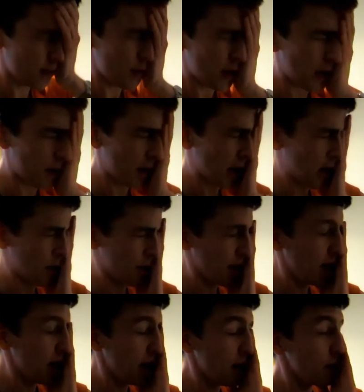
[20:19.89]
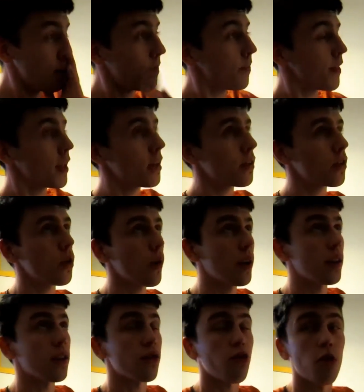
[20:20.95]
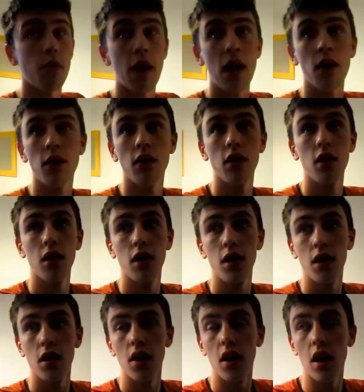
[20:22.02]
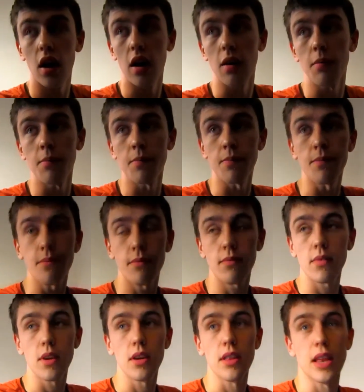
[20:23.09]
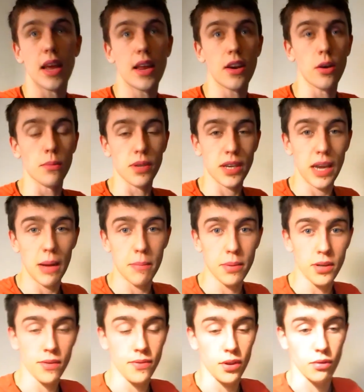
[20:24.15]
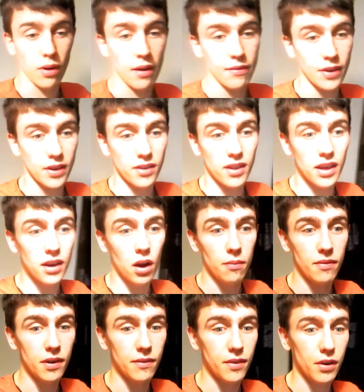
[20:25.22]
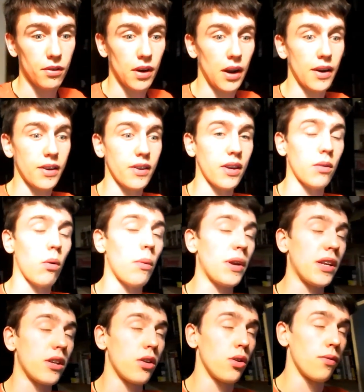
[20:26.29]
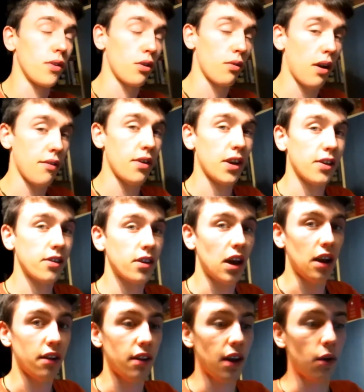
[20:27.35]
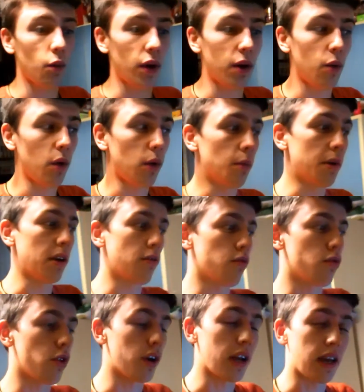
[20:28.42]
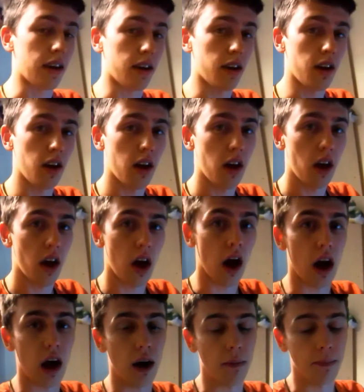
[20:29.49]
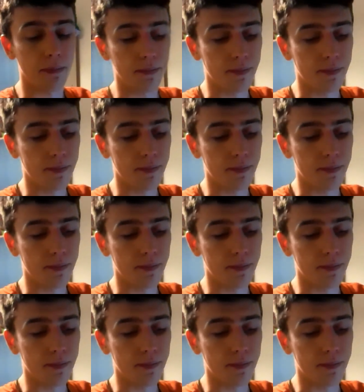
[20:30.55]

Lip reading: we're going to be getting up early, sorting this room out, and then heading up to campus for the graphics thing, hopefully figuring out exactly what we need to do for the graphics, and then we will be running... what